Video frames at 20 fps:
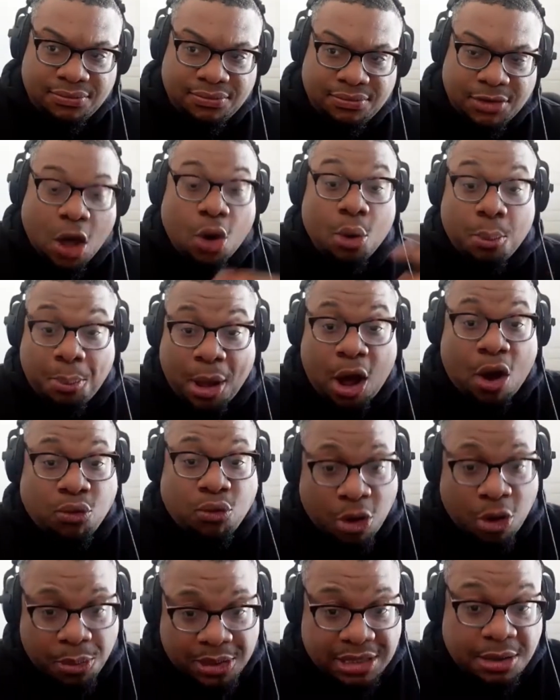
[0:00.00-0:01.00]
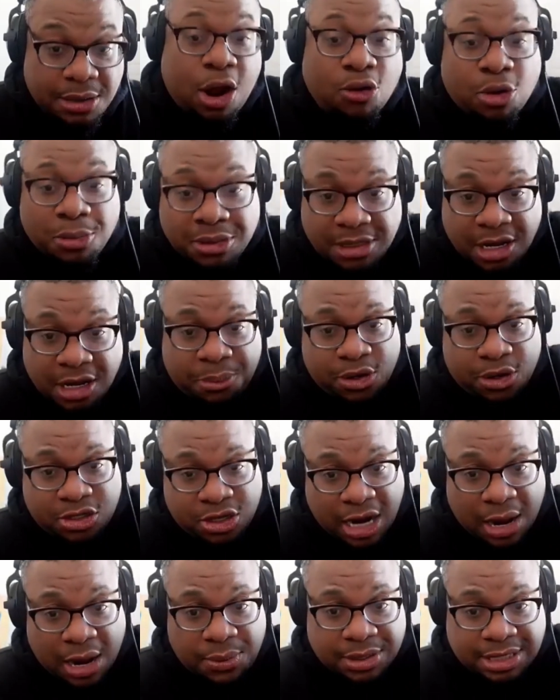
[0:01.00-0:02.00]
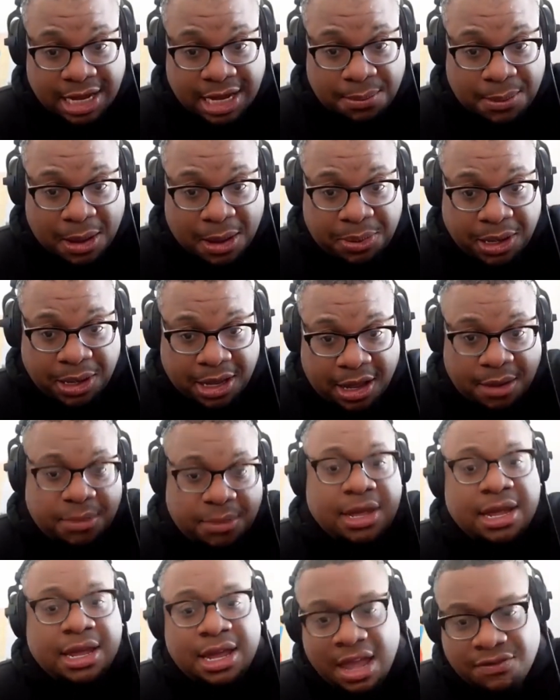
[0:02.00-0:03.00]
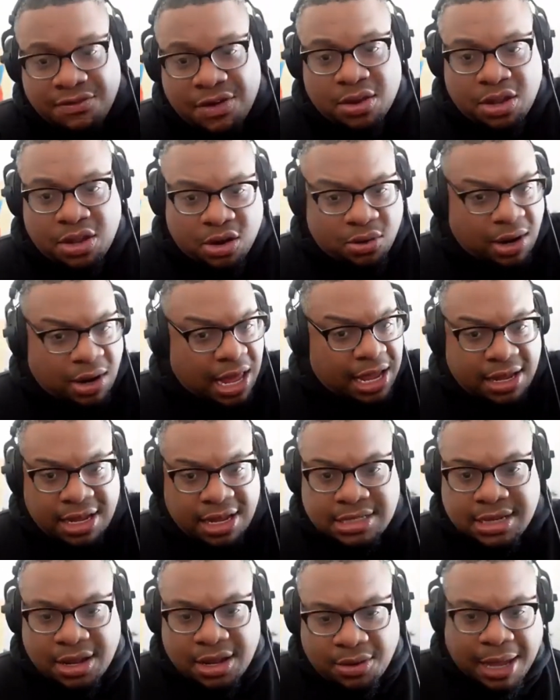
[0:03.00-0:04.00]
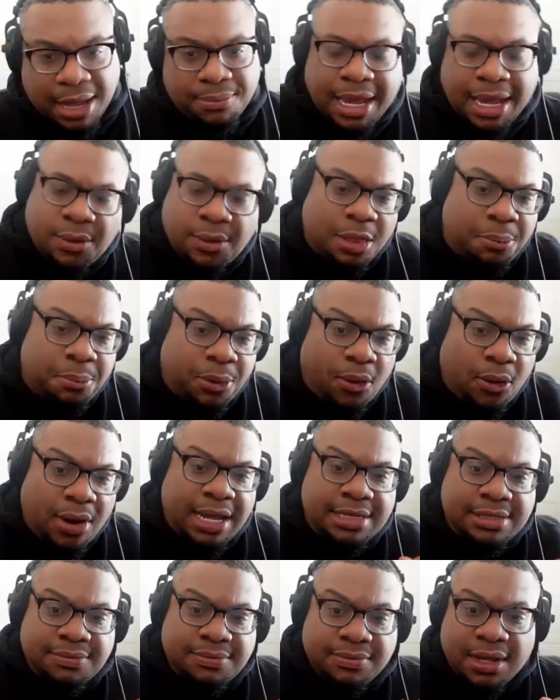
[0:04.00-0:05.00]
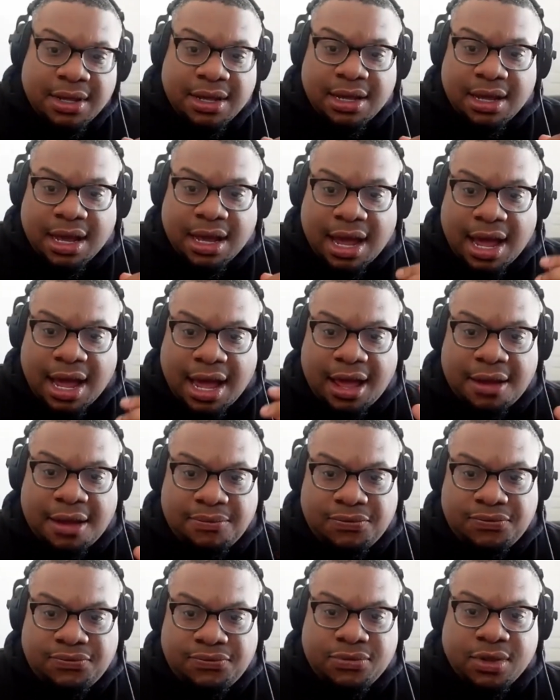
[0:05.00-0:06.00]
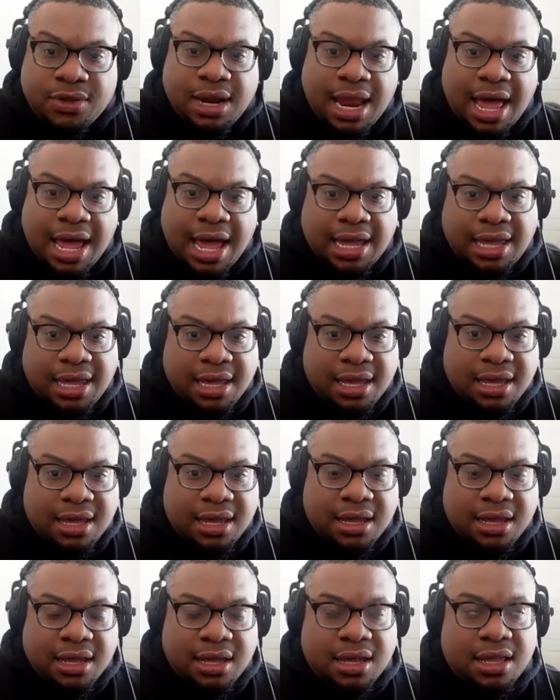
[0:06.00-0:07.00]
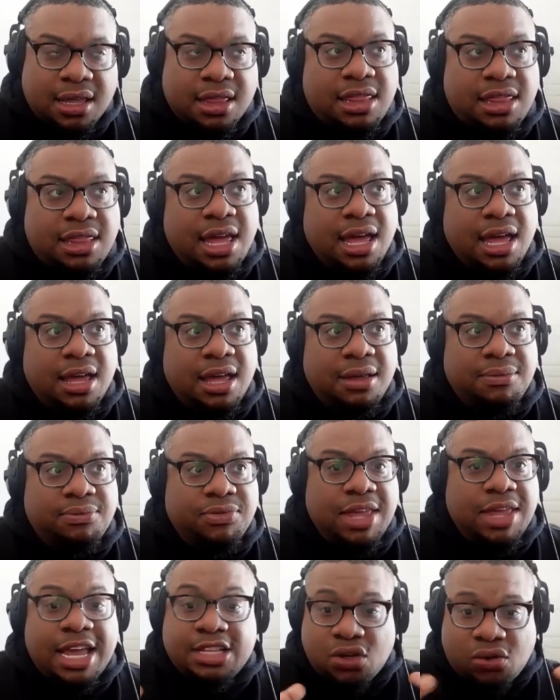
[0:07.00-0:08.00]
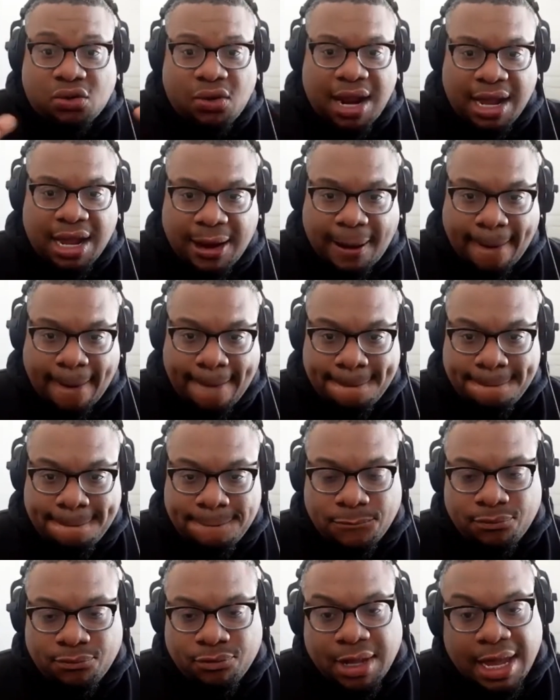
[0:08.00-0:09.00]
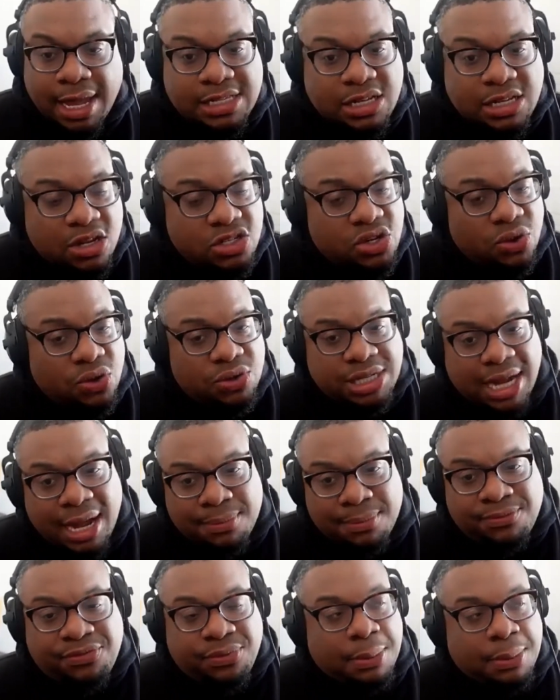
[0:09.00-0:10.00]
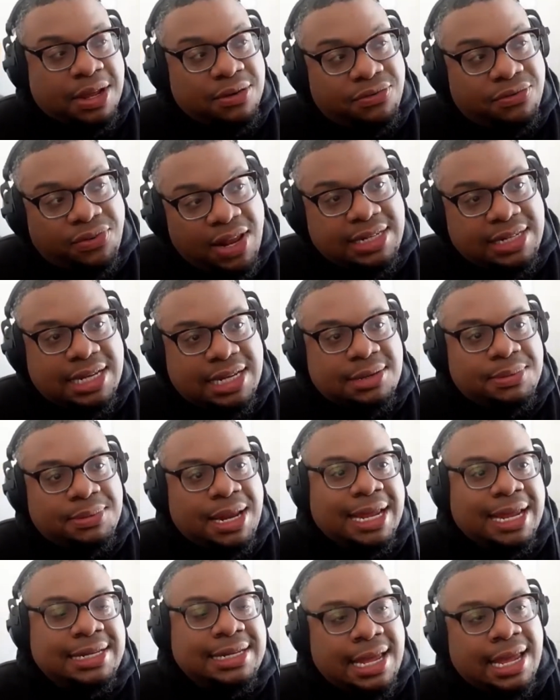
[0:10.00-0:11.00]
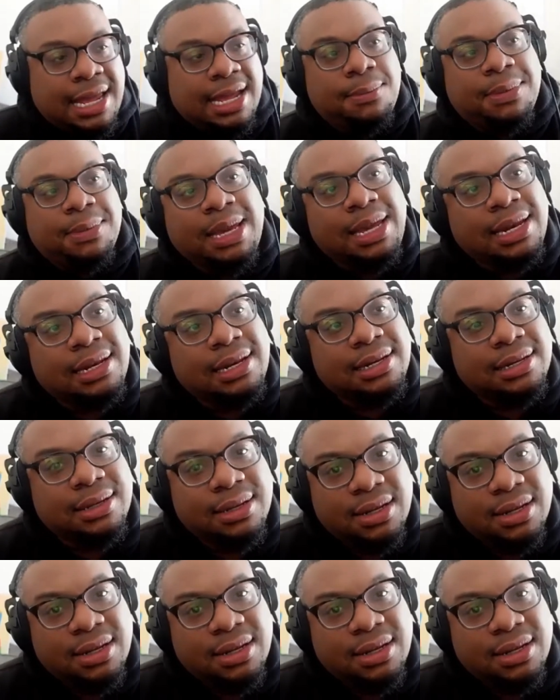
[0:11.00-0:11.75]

oh, Paul Robeson. Paul Robeson, another person I would take in my pickup if I, you know, like he's okay. Anyway, the point is, um, like the, it's great. It's also, I'm, I'm conflicted because I'm like, dang, I mean,